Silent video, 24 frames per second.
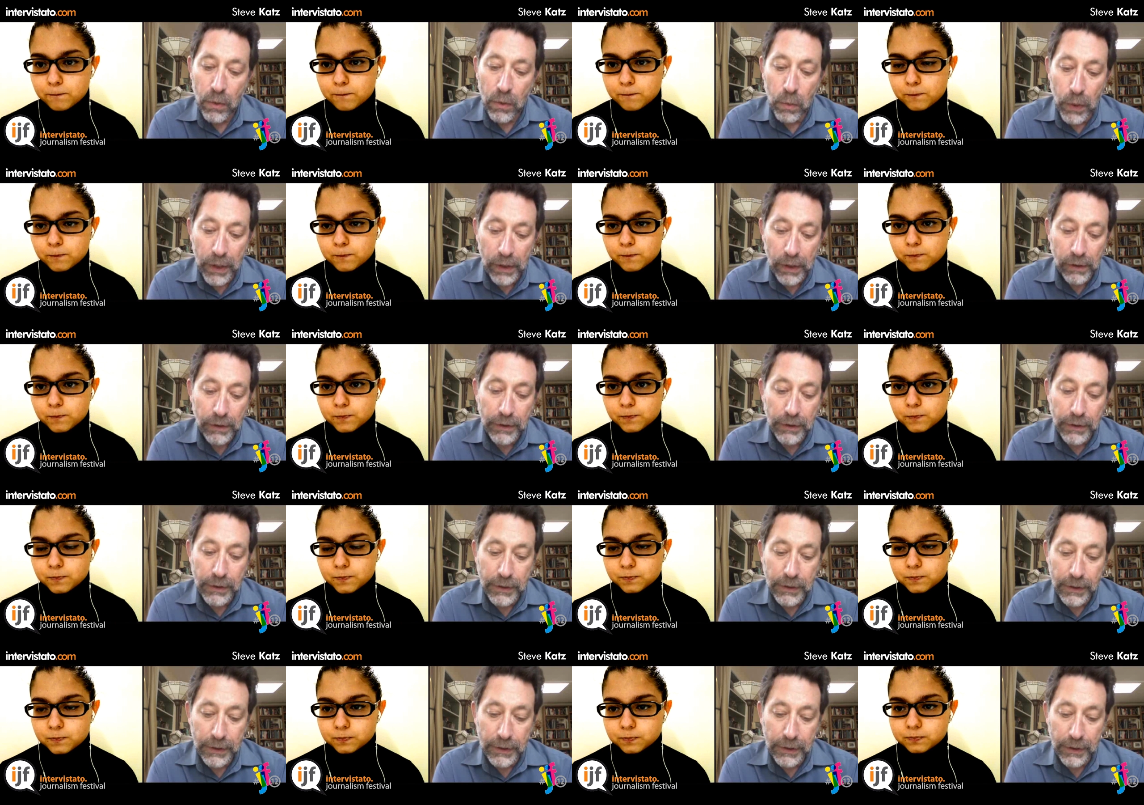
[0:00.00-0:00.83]

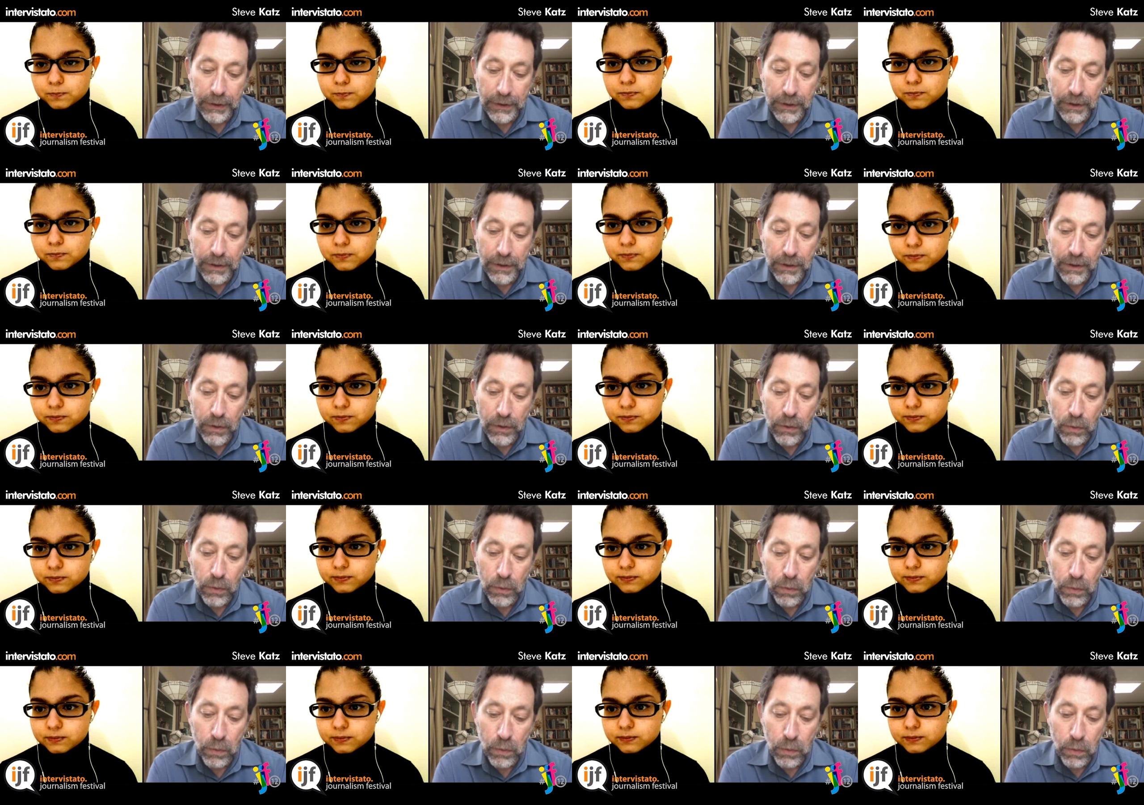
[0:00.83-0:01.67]
Speaker 1: Well, uh,
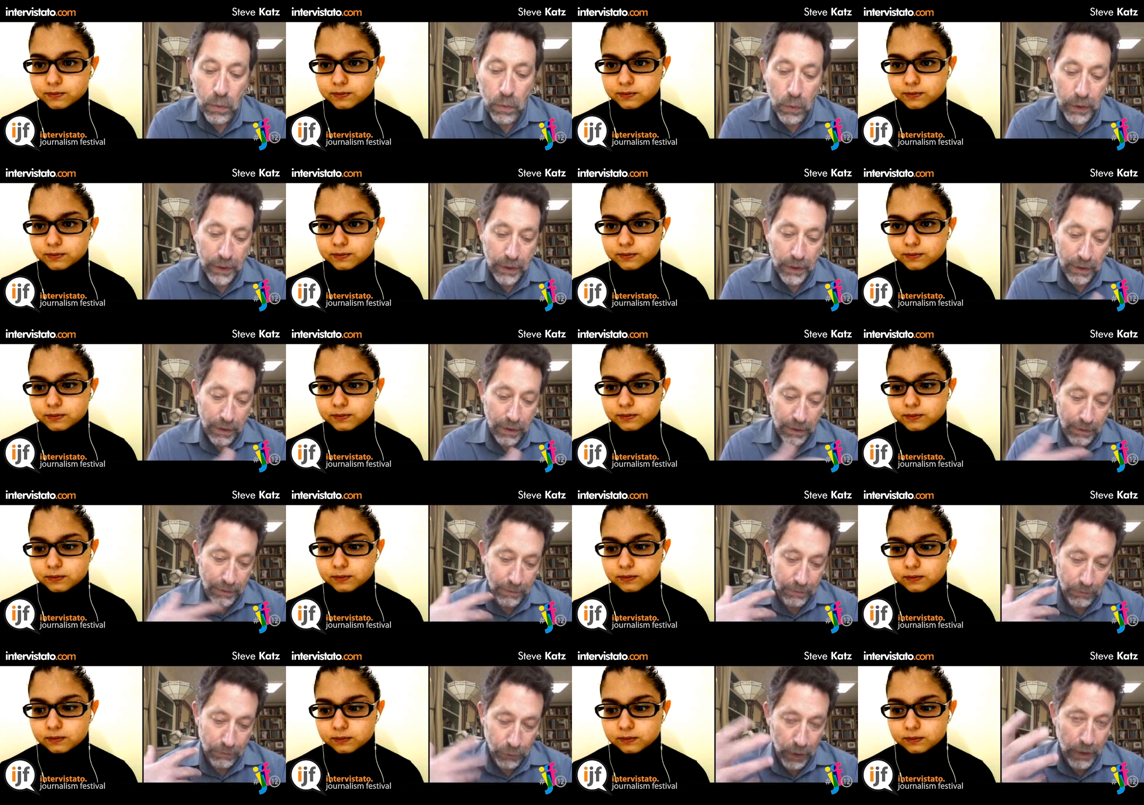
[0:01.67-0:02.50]

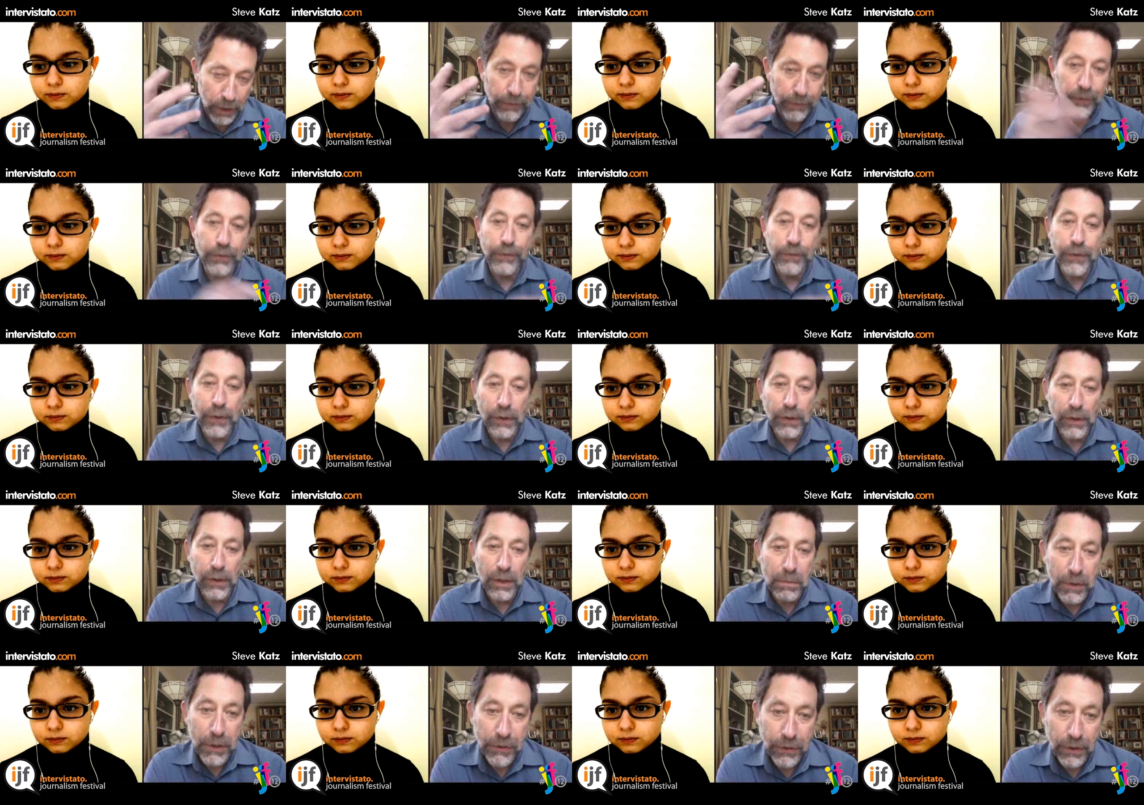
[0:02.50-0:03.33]
we try to fulfill
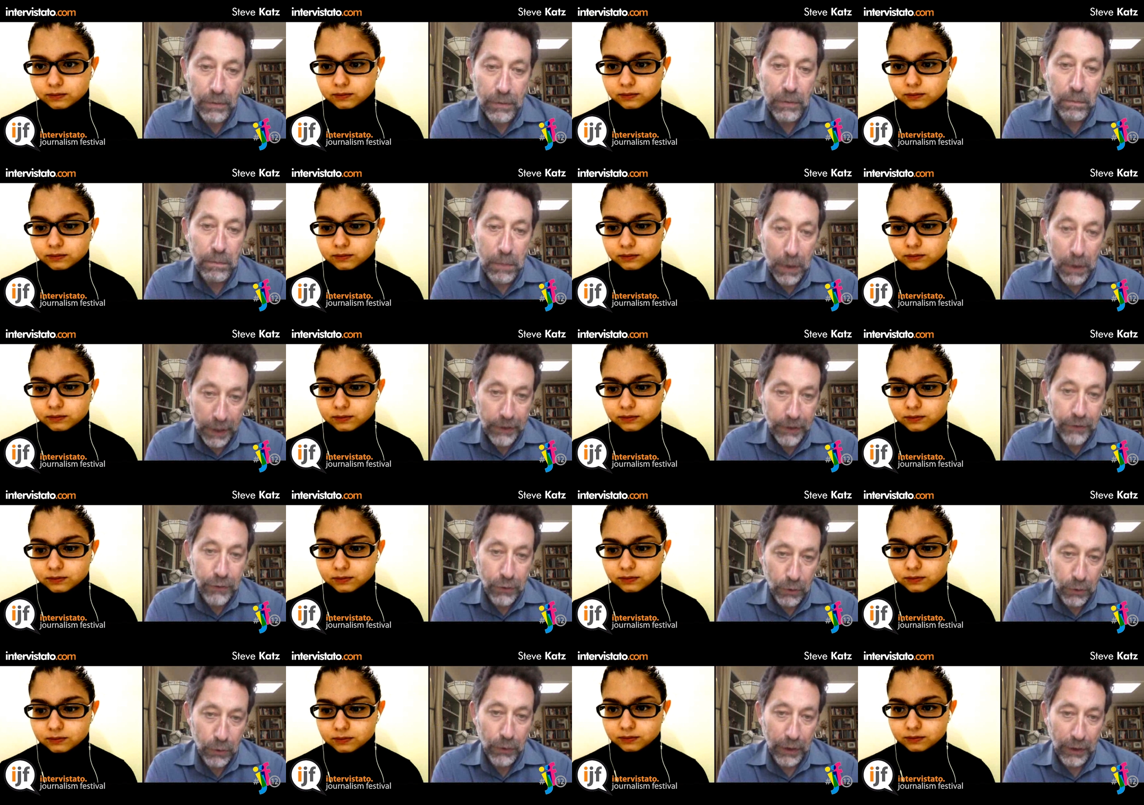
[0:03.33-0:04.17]
our mission by
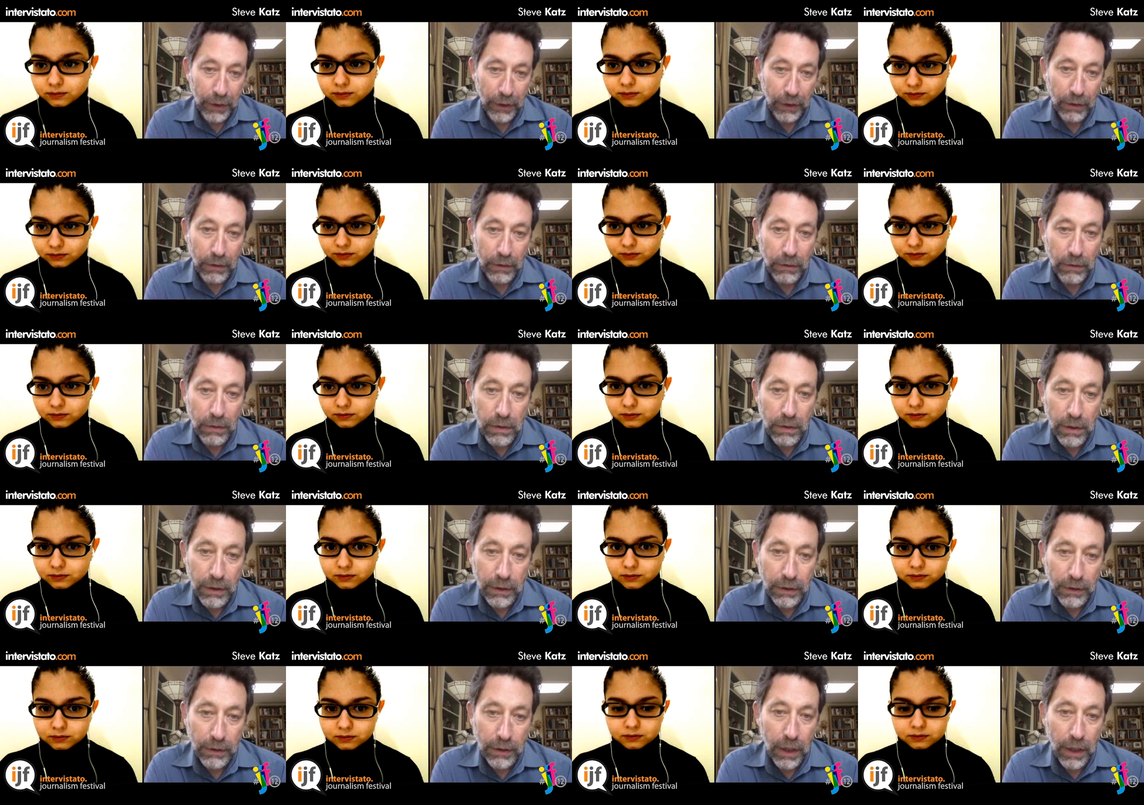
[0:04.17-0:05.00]
doing
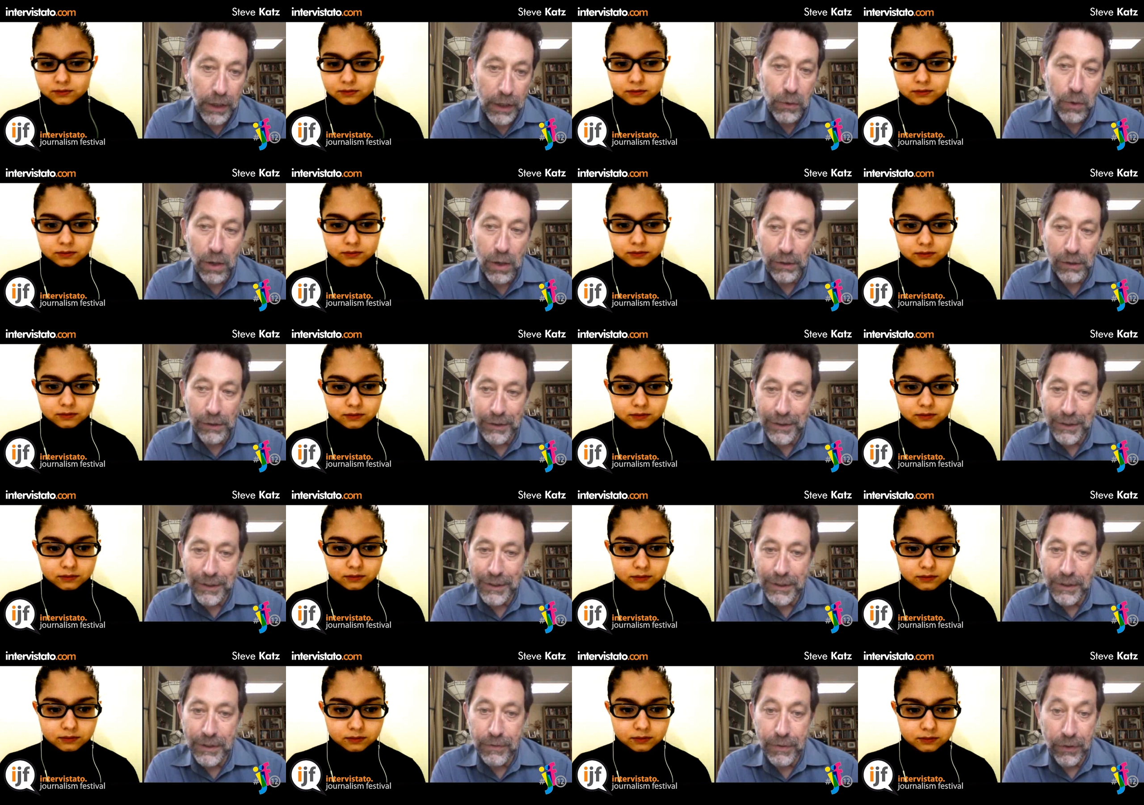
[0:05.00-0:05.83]
uh, high
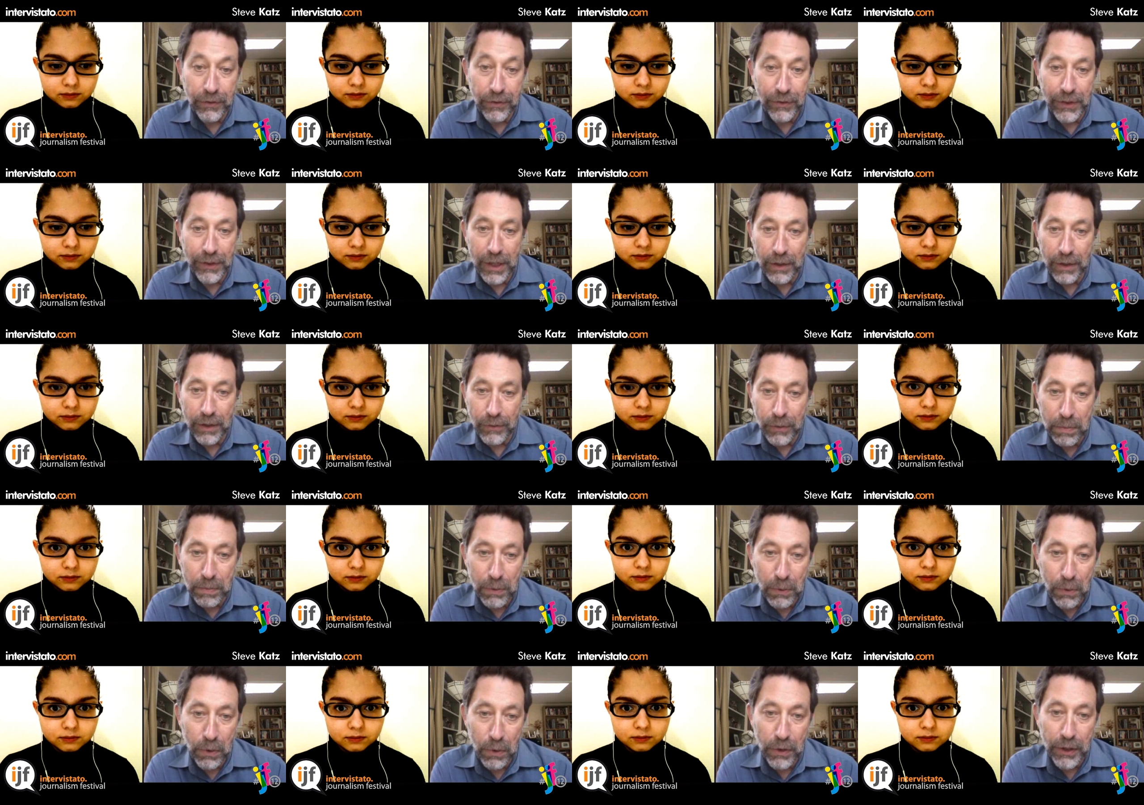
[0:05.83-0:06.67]
quality investigative
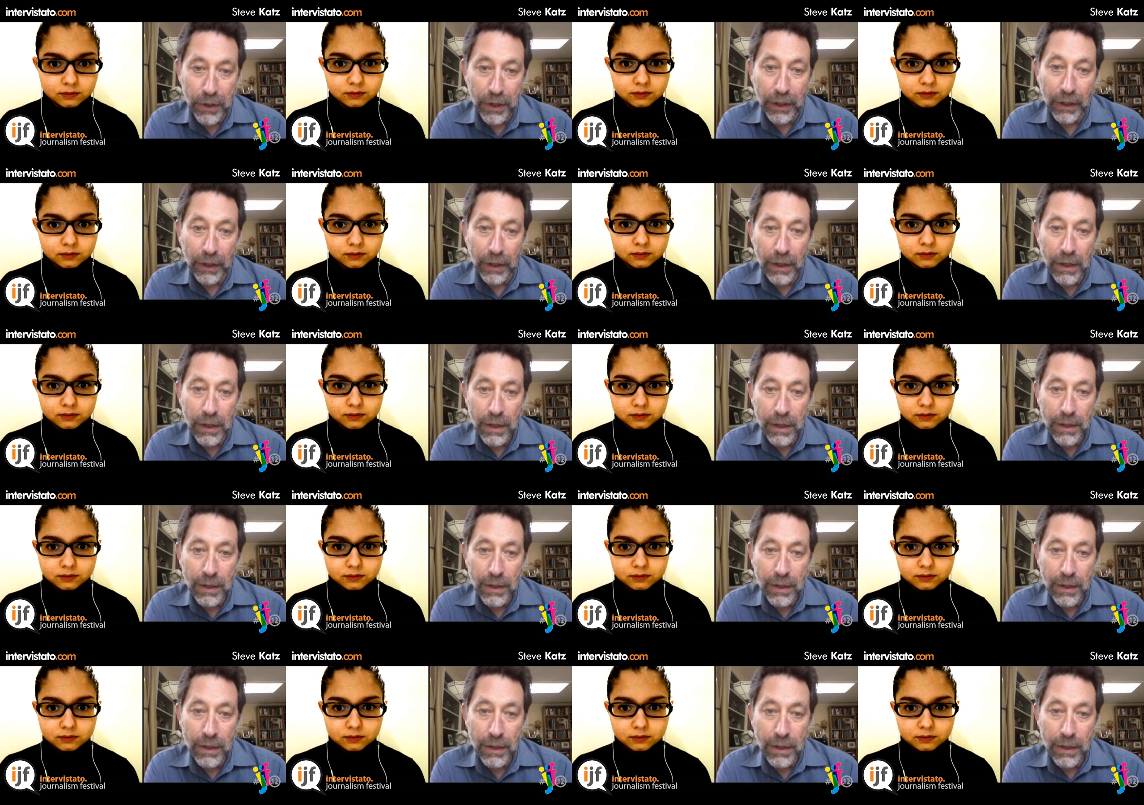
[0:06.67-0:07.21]
reporting